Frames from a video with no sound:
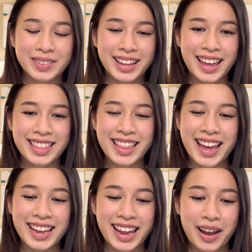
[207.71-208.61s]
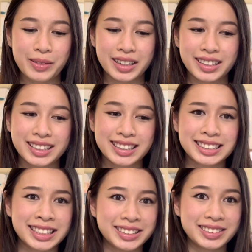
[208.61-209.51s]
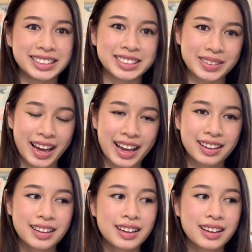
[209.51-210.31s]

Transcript: and then I would continually do that.